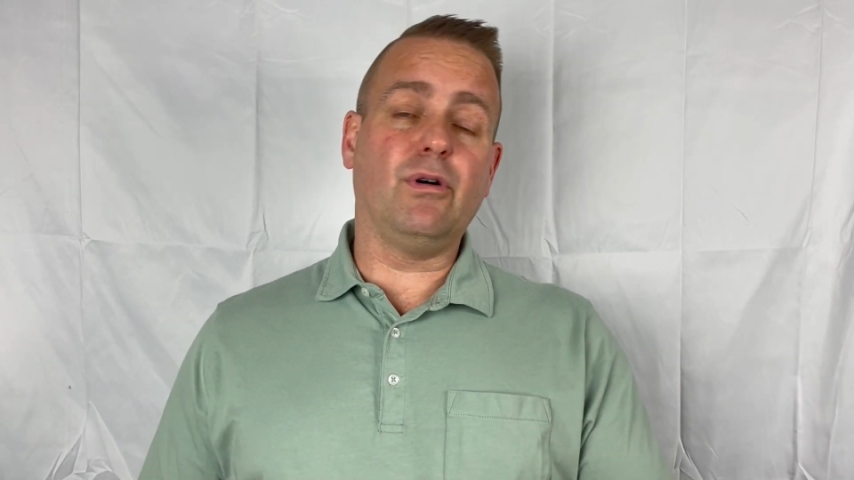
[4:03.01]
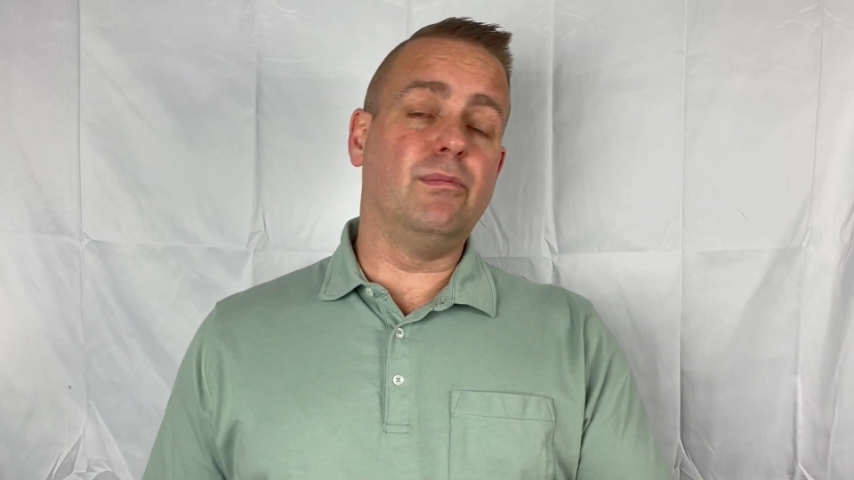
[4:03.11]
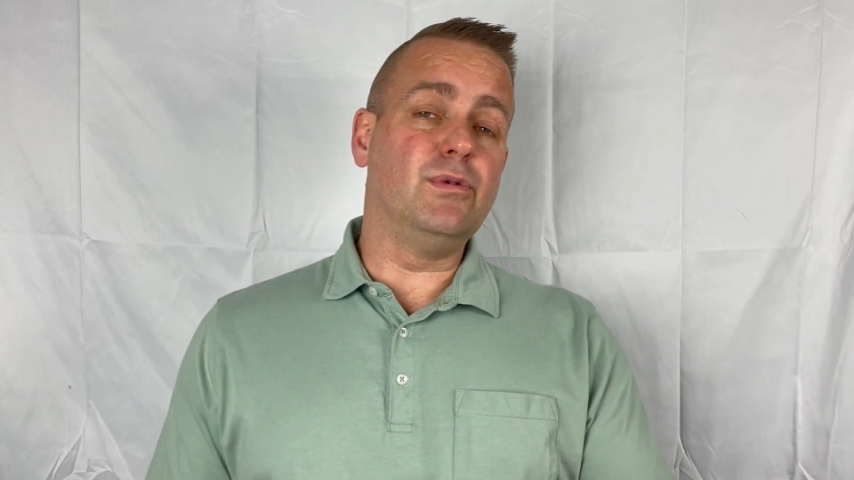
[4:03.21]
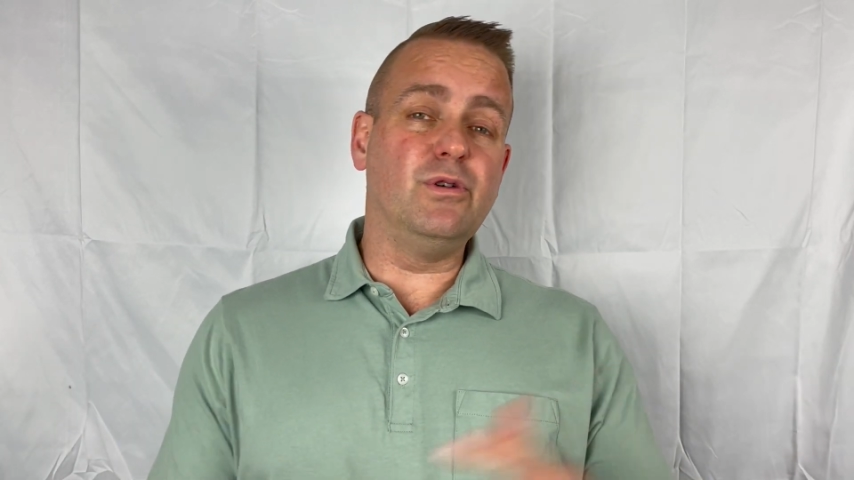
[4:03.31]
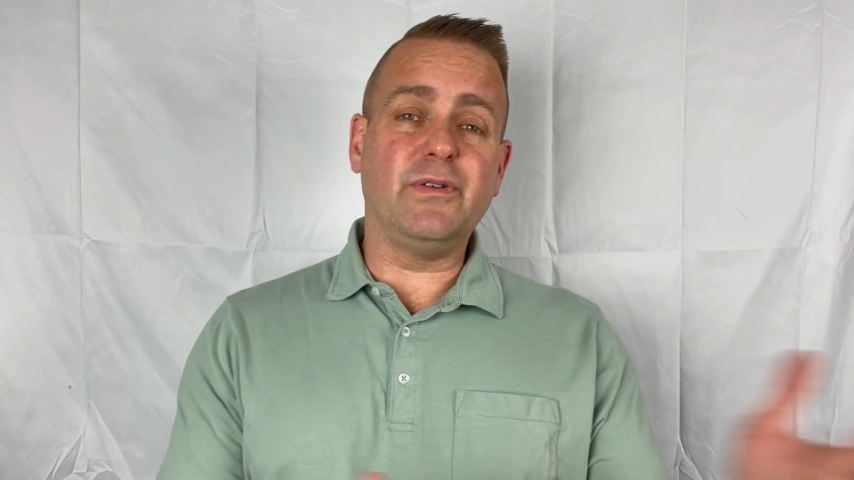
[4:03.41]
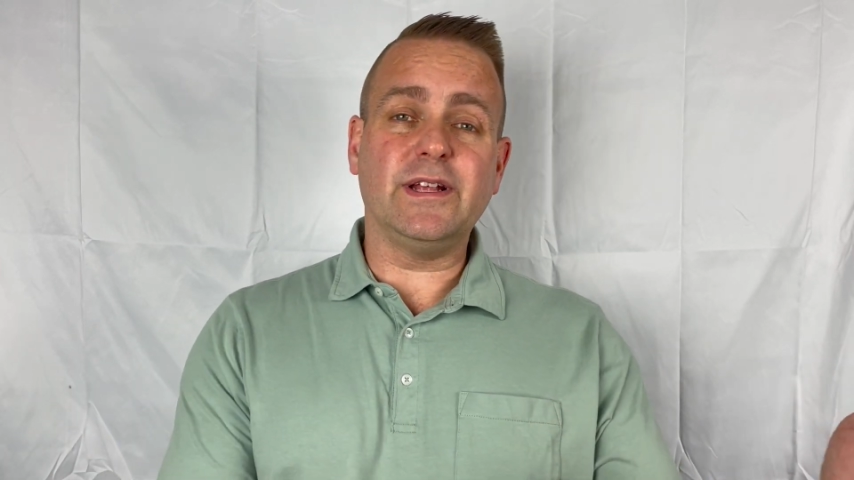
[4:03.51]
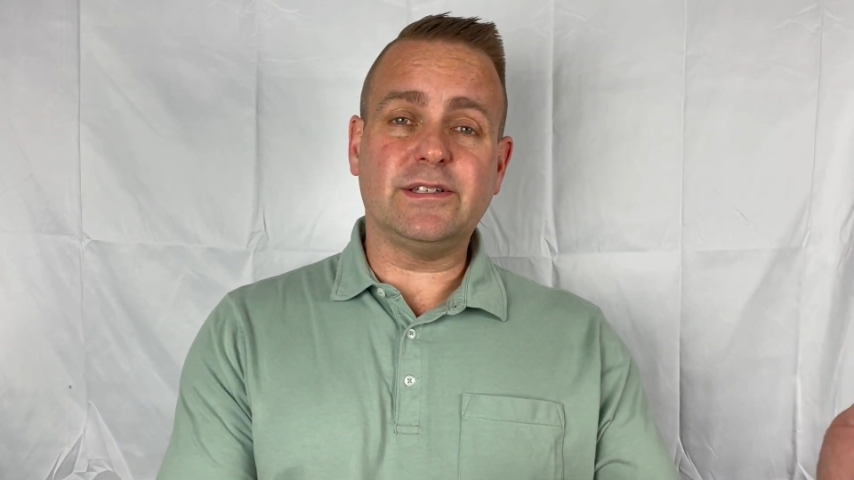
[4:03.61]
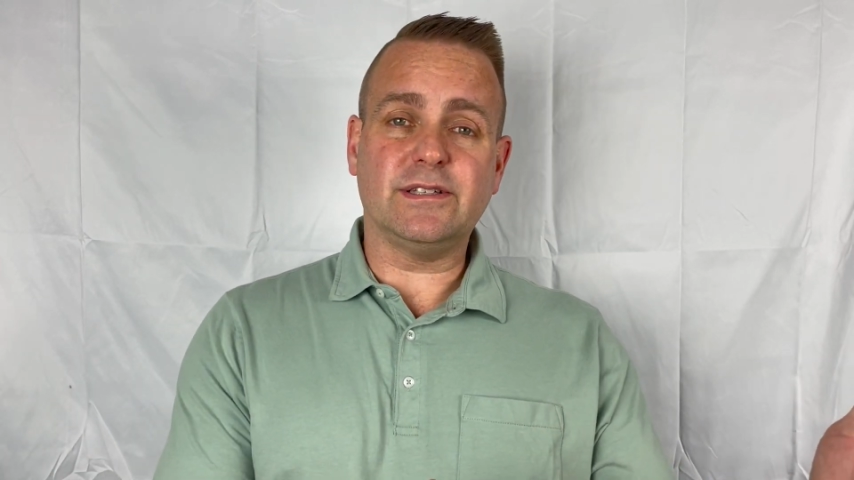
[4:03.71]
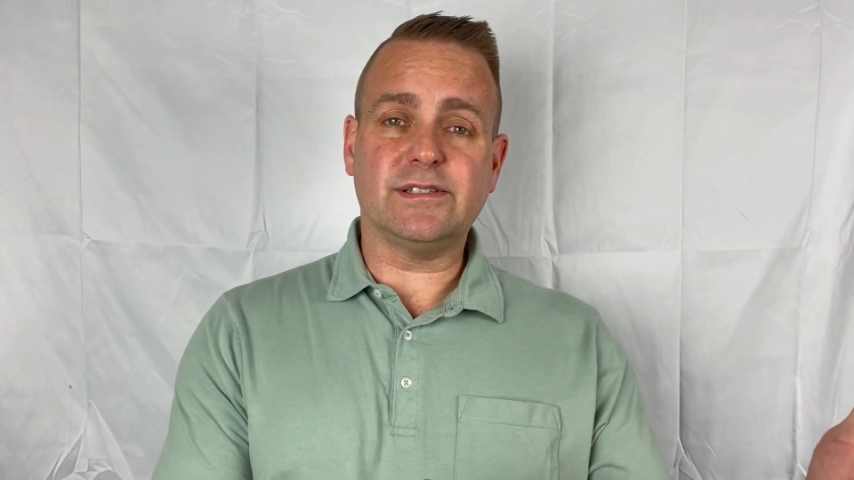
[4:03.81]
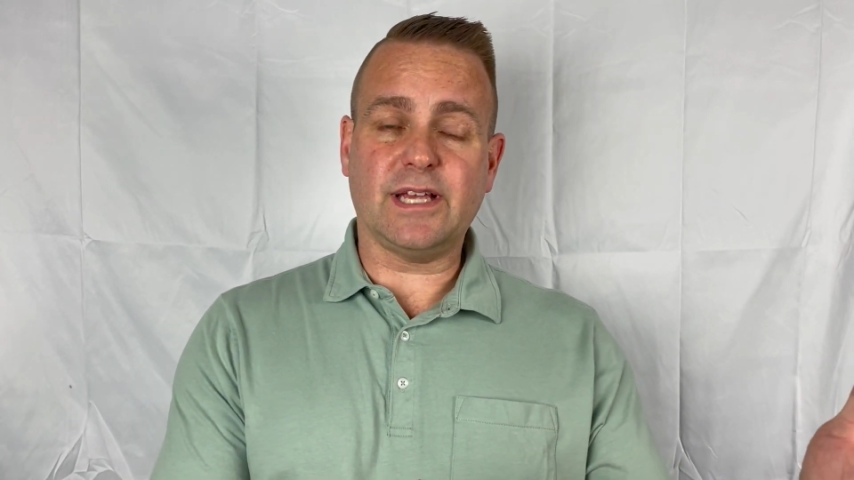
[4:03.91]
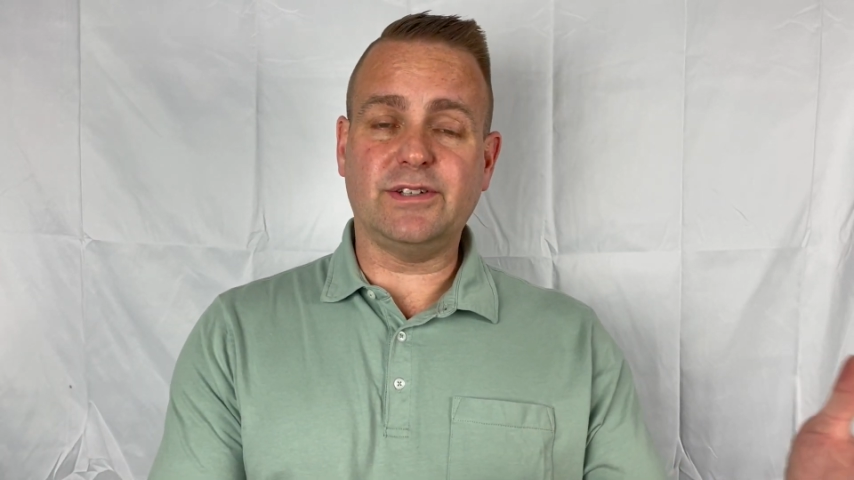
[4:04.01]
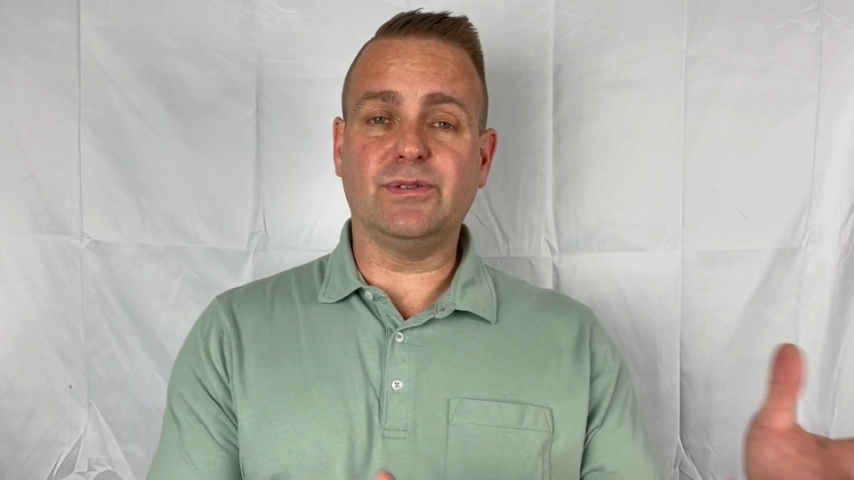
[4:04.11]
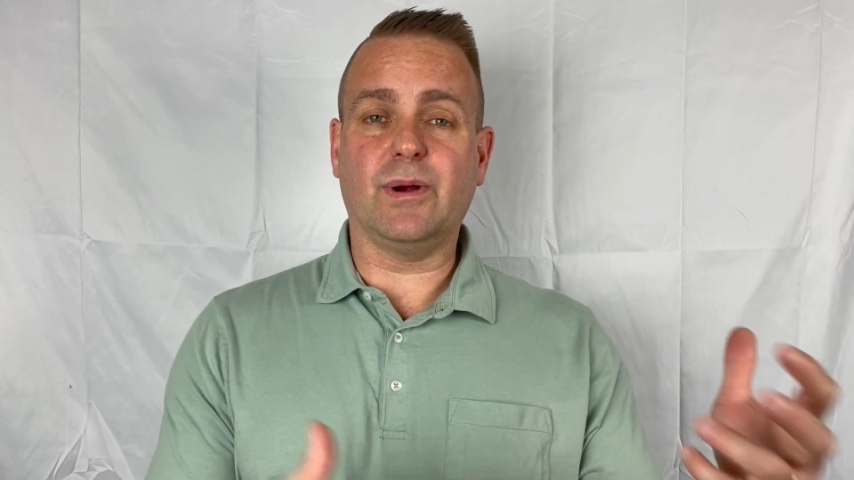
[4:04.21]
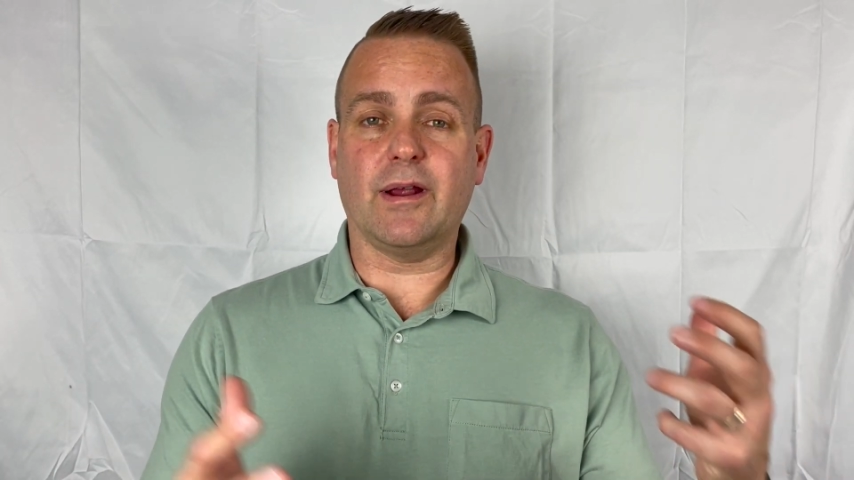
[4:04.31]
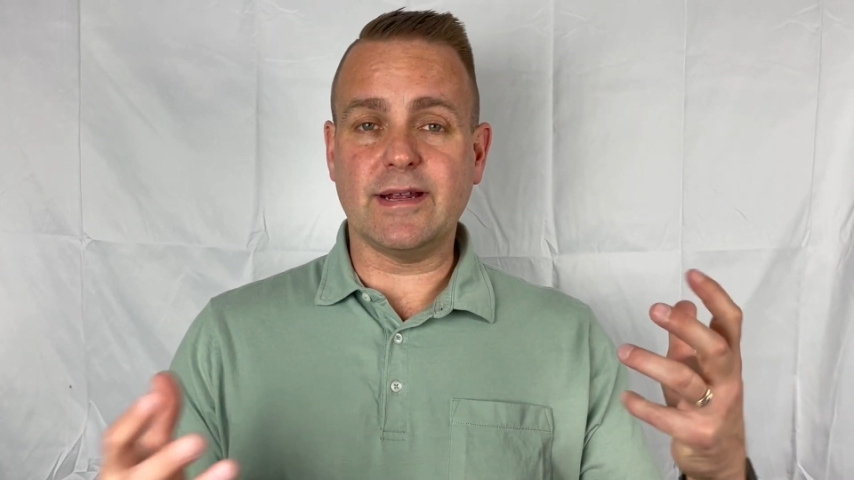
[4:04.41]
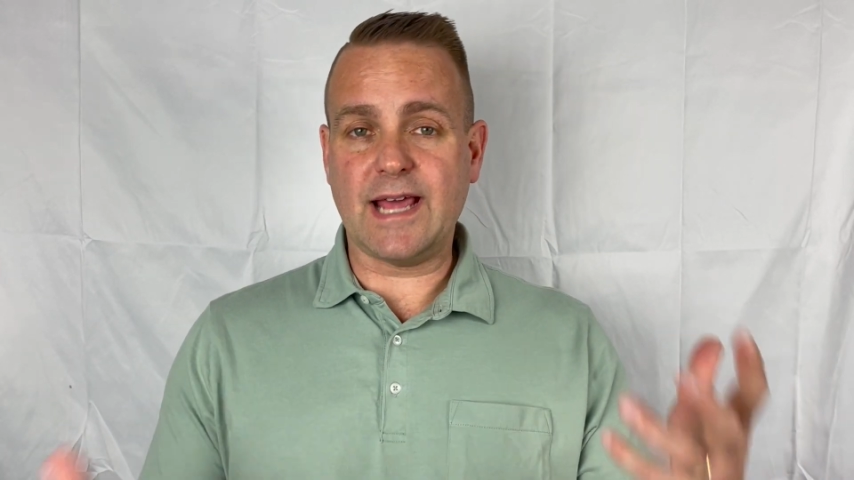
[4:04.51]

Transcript: we'll move into the sanctuary and